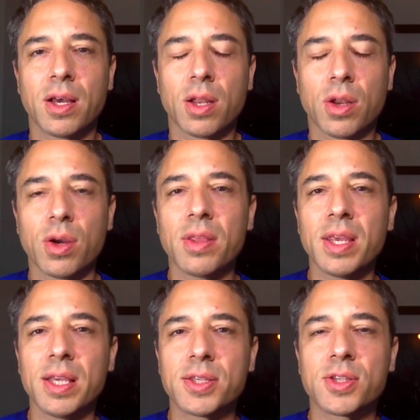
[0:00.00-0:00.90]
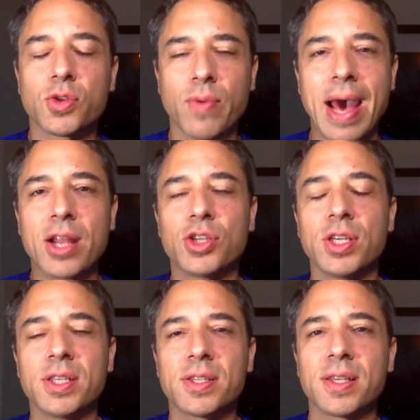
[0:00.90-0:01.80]
learn the
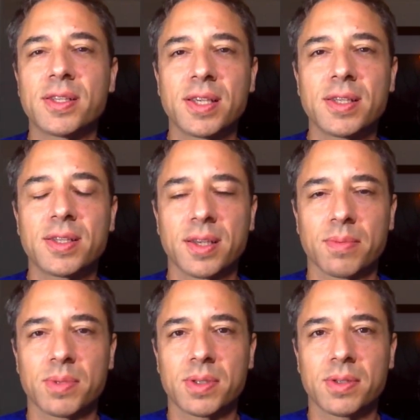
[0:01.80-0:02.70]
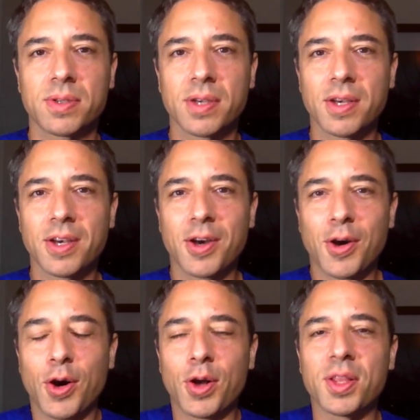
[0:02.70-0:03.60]
strategies, the systems
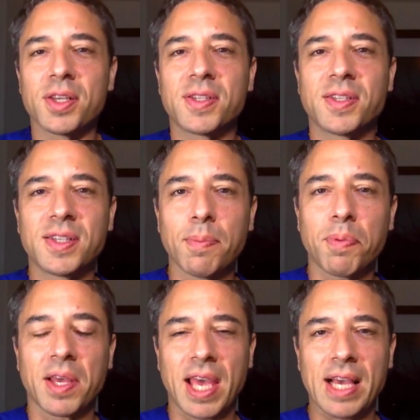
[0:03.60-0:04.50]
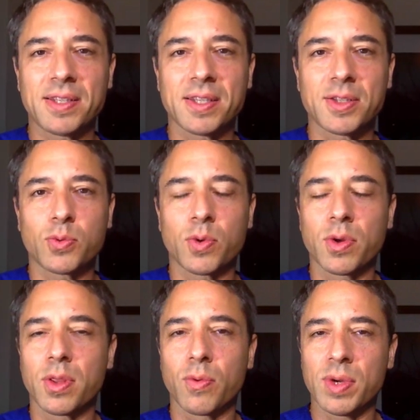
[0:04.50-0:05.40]
on the simpler cases where
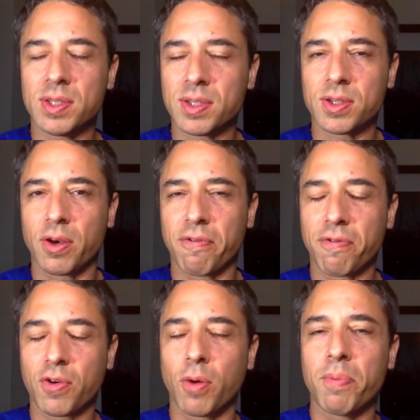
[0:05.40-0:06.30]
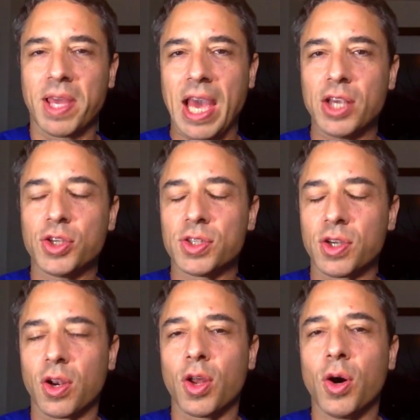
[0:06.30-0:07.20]
the risks of complications
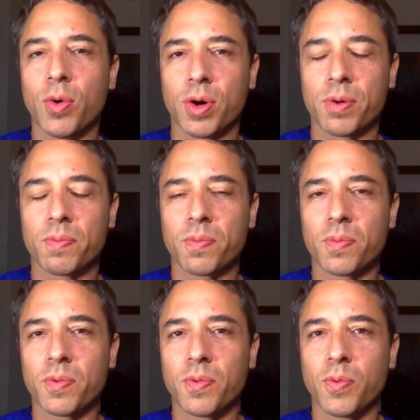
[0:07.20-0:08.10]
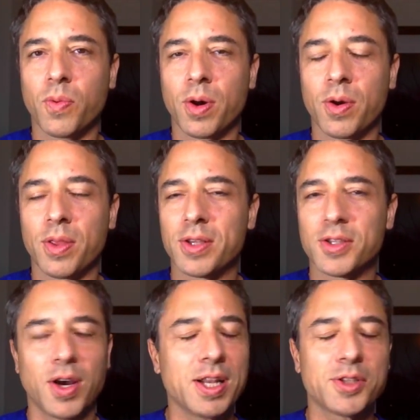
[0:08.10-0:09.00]
are lower, where there's
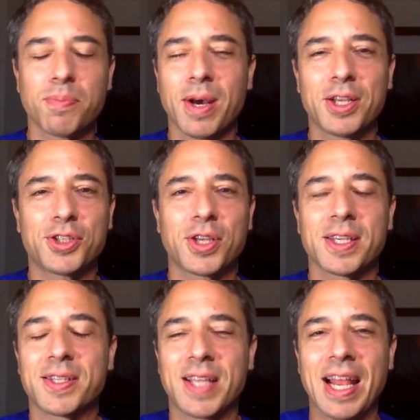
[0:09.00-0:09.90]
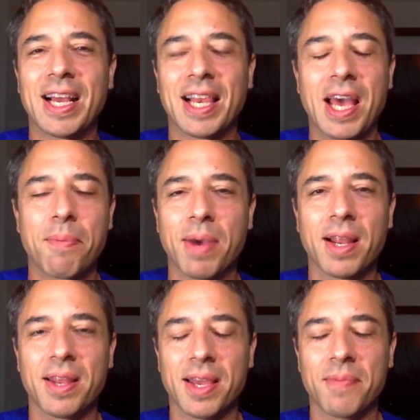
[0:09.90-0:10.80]
not as much aesthetic
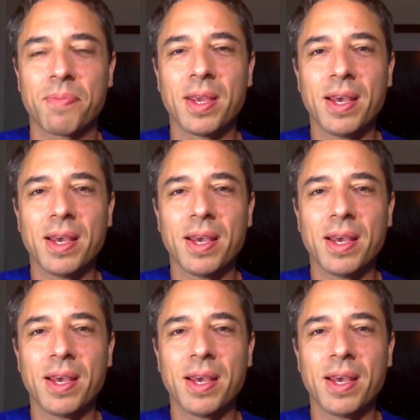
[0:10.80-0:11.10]
liability,